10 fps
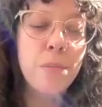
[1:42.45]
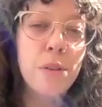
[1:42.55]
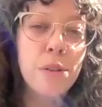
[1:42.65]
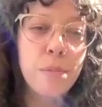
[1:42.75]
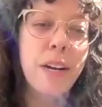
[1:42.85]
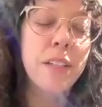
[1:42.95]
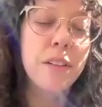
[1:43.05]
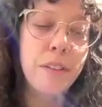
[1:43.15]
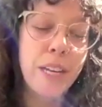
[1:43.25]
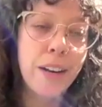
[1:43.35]

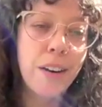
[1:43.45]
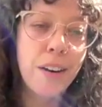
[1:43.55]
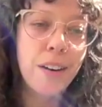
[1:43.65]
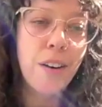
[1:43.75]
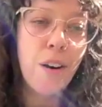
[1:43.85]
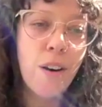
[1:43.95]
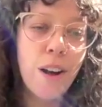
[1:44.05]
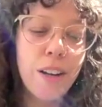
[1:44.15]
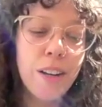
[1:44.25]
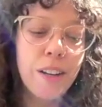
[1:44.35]
perspective here
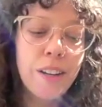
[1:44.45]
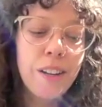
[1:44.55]
on